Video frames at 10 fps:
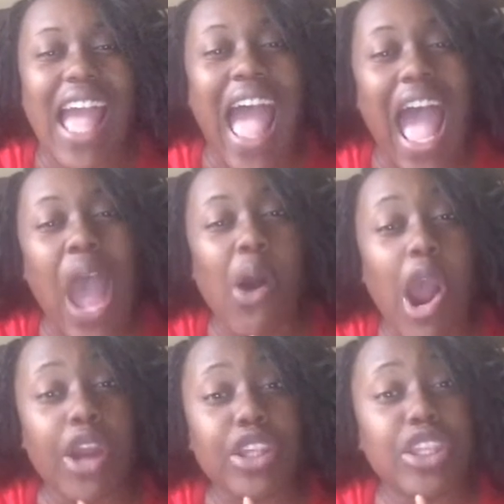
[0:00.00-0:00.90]
How
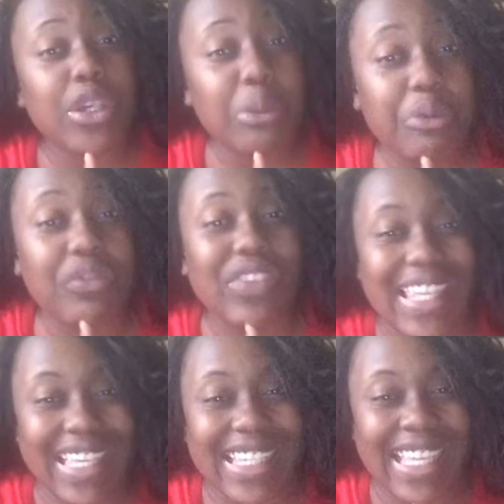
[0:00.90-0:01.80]
are you
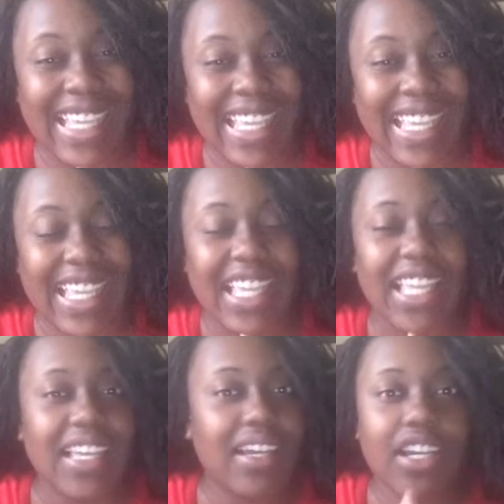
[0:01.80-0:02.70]
feeling?"
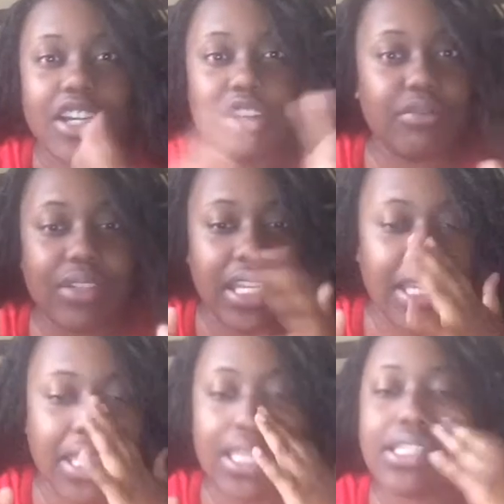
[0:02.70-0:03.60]

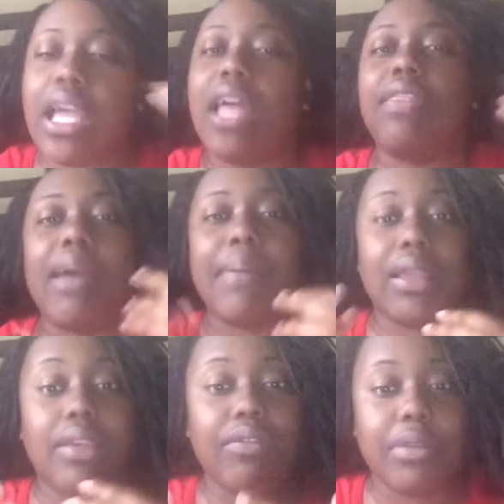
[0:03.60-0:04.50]
Ridiculous. And that
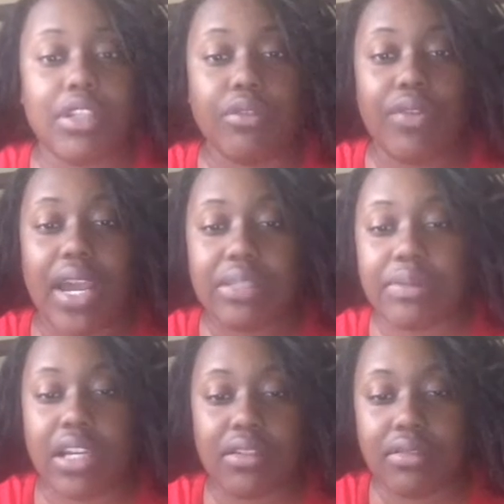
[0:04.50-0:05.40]
might even be too fast. I'm
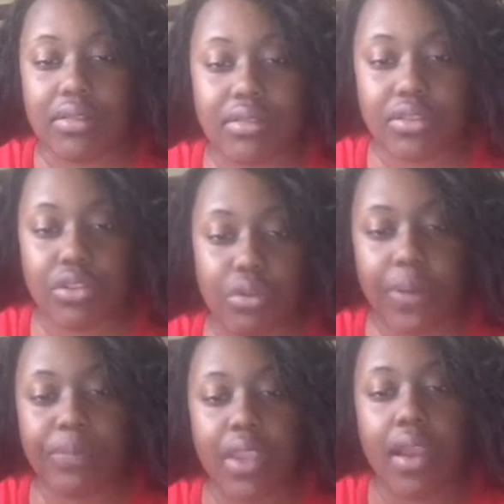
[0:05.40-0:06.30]
not
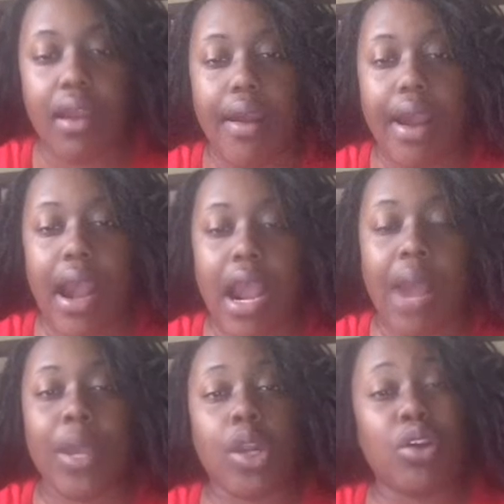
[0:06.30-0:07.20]
sure.
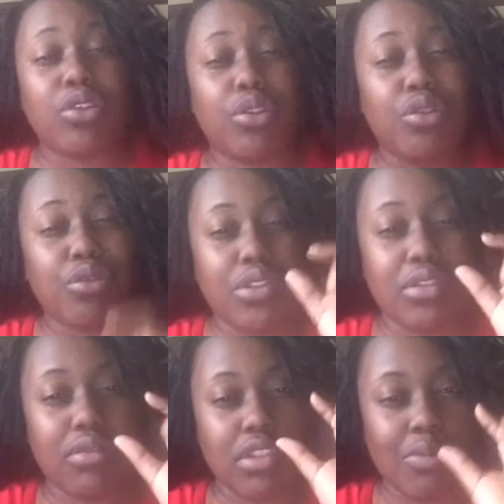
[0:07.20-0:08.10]
And also use
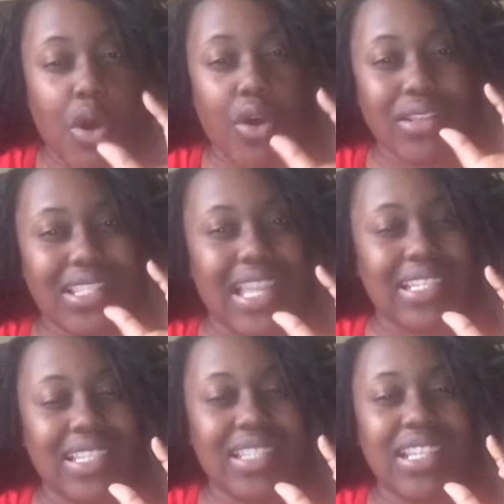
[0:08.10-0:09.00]
small
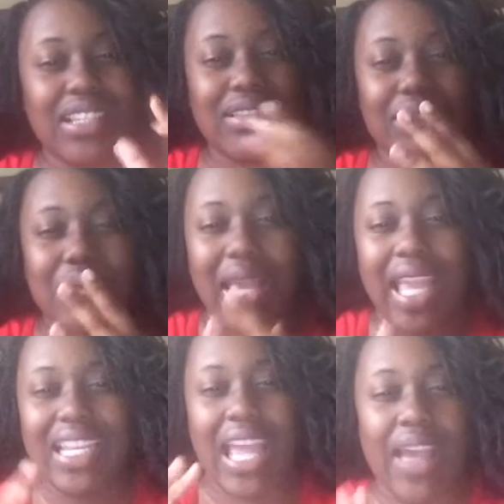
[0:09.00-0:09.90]
sentences. So you
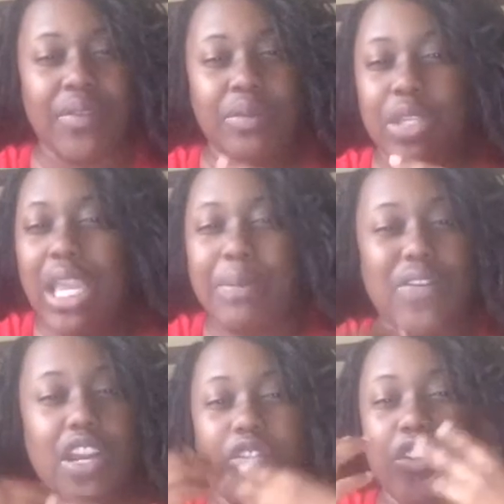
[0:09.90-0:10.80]
can't be
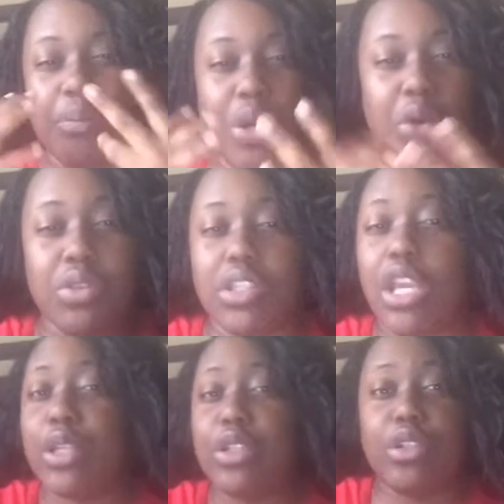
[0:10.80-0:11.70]
very verbose.
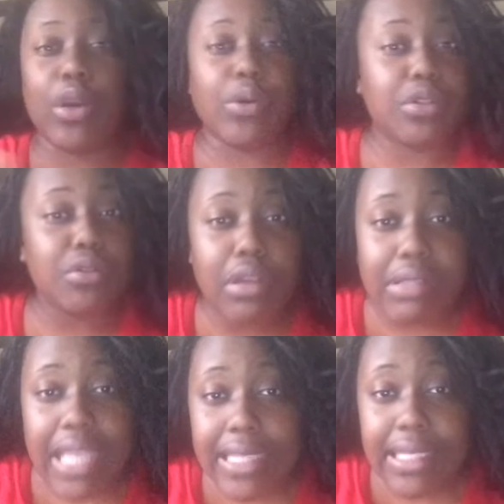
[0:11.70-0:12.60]
Don't use
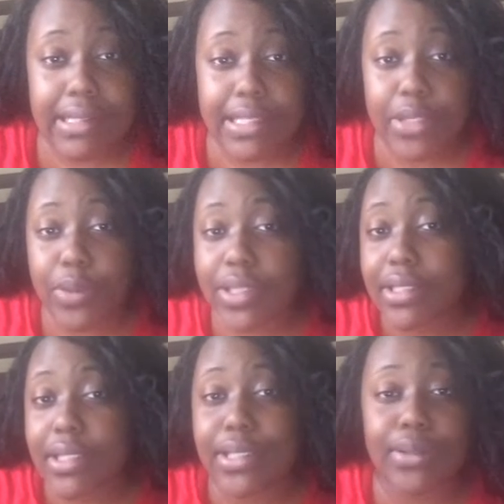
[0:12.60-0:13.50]
those SAT
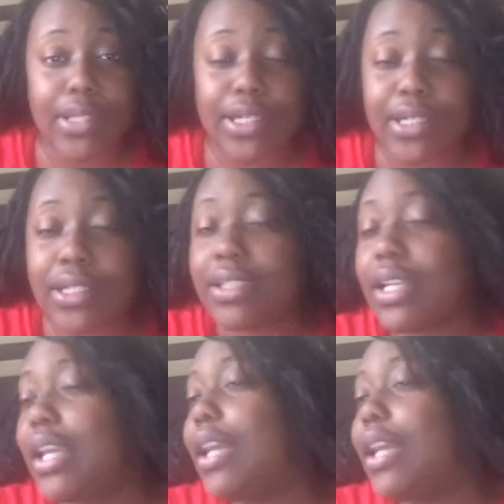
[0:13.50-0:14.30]
words that you learned.